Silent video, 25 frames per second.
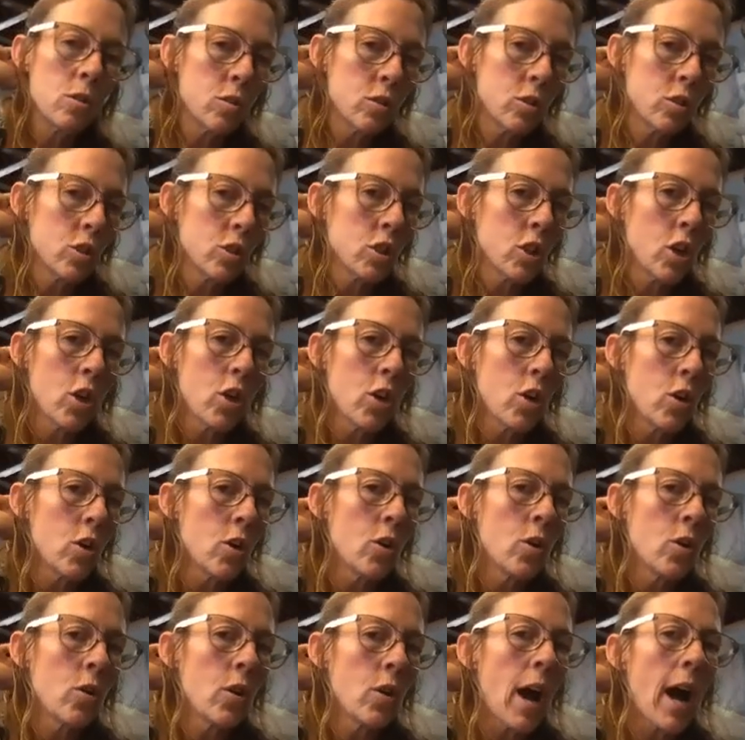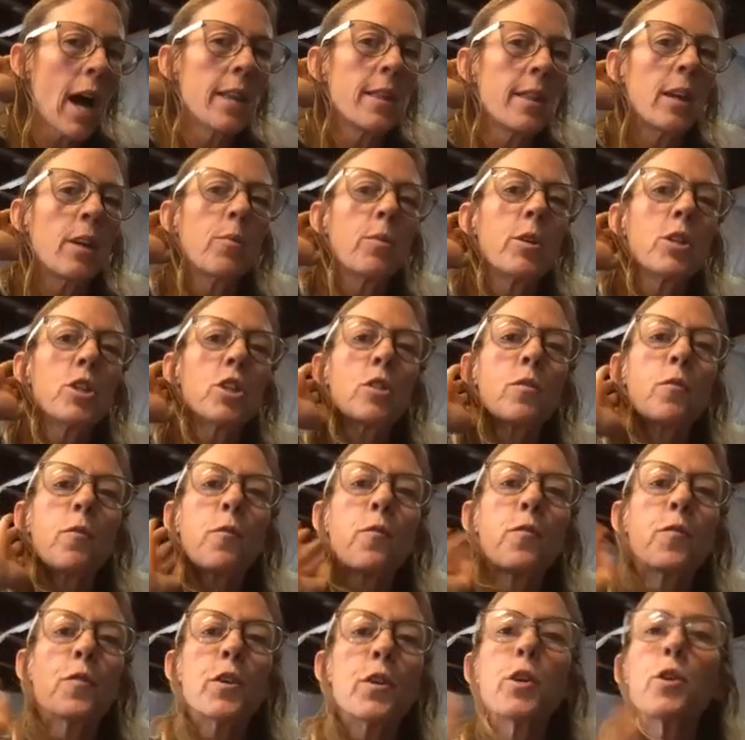So I think we should
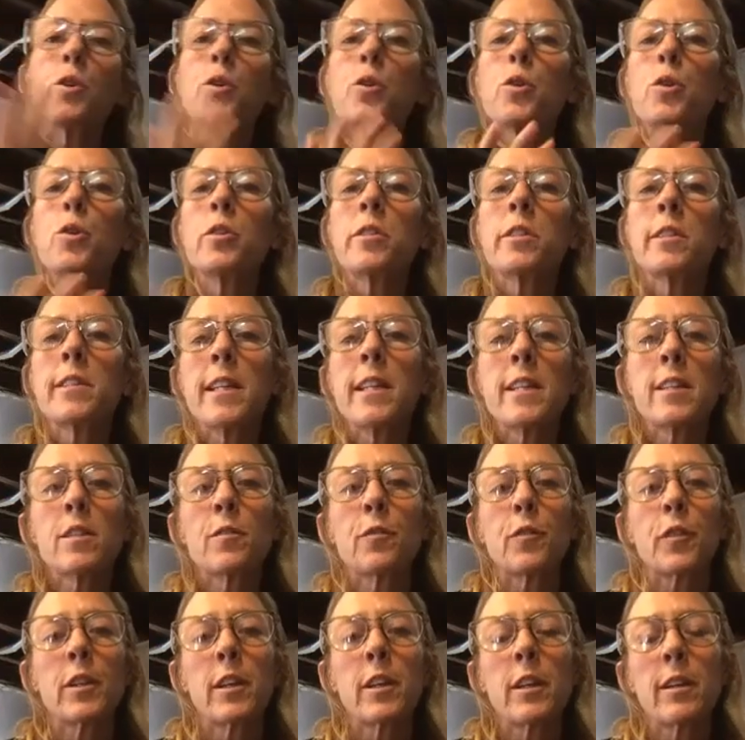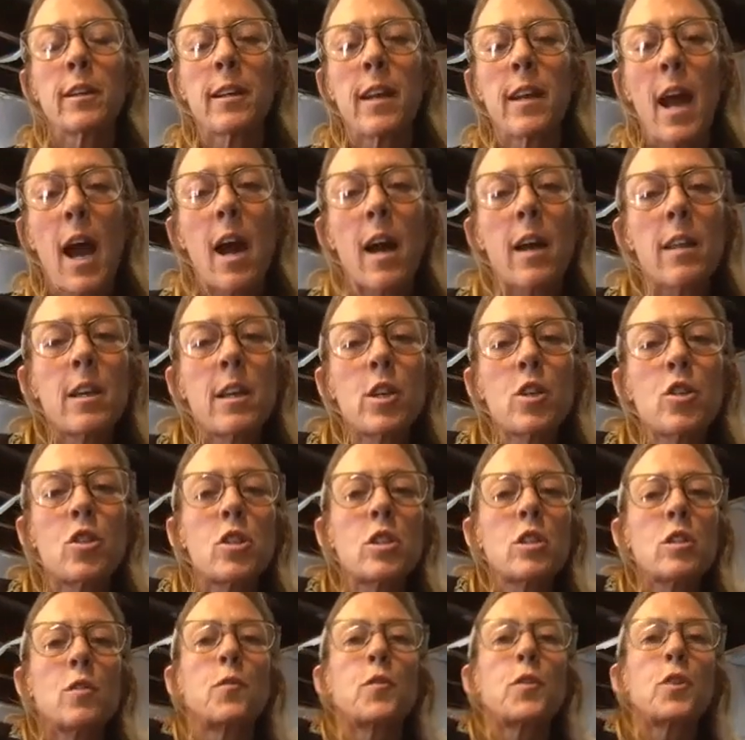fuse this I think you should
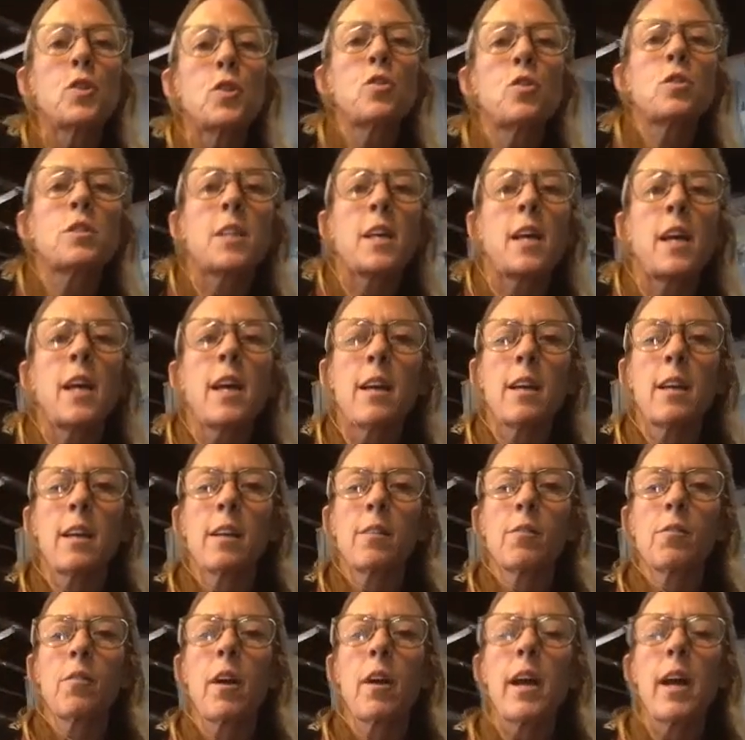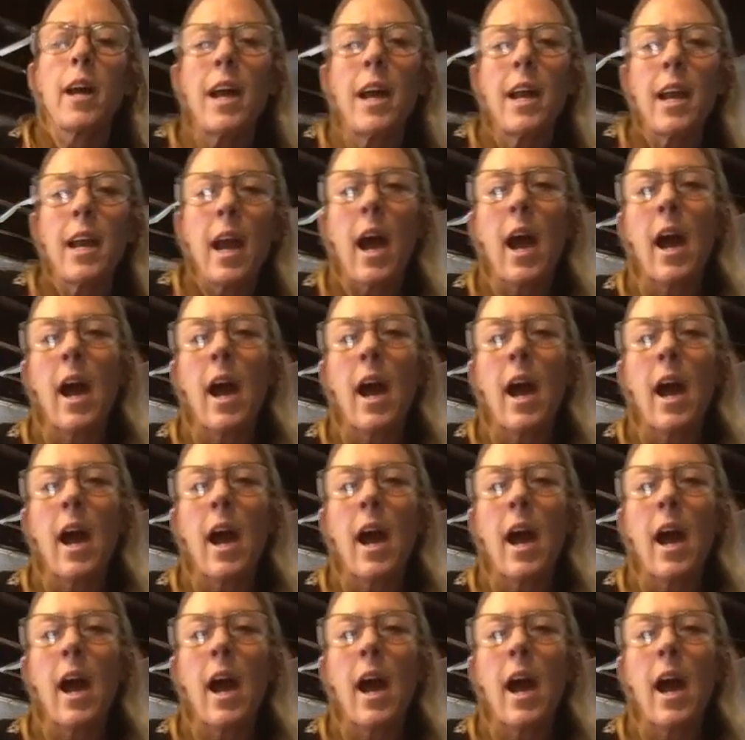just fuse it, right? Okay.